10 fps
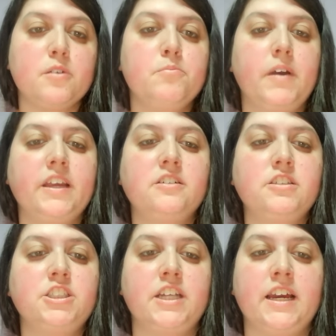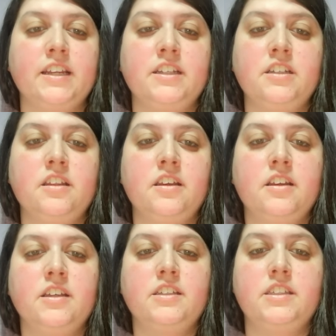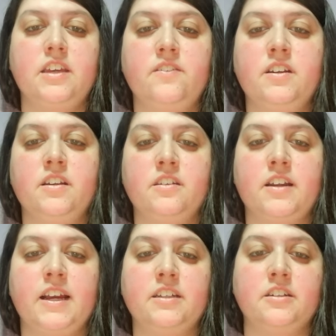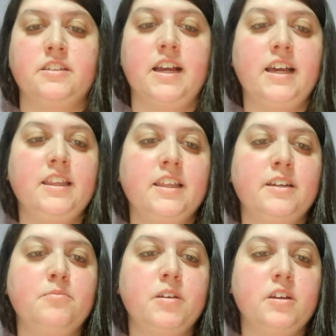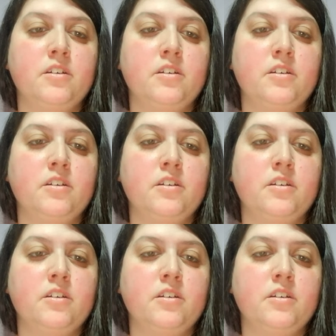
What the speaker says: Michael Shannon saved another actor's ad-lib.